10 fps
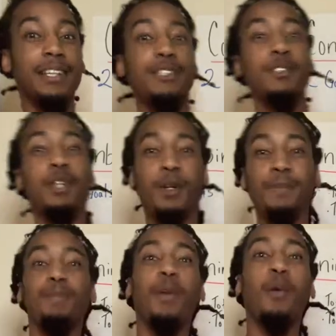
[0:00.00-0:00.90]
So,
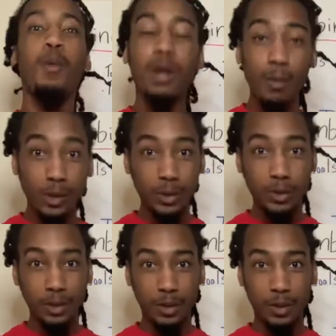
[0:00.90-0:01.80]
what I want you
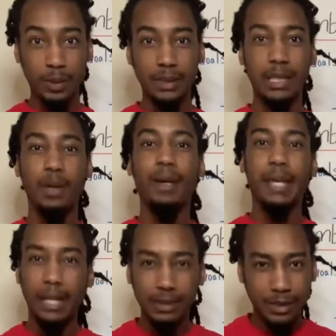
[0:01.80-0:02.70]
to do is, I know I
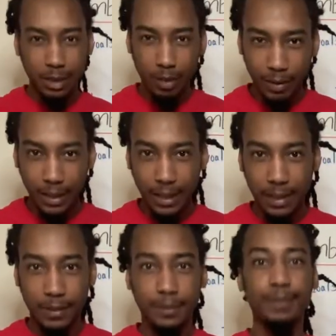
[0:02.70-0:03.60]
can't see you right
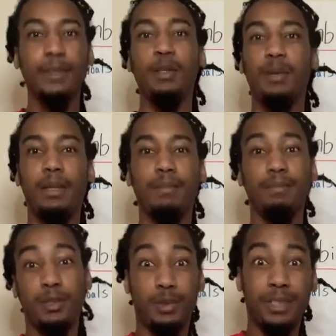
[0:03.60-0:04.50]
now,
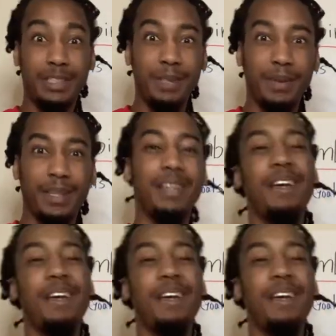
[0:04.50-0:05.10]
but you can see me.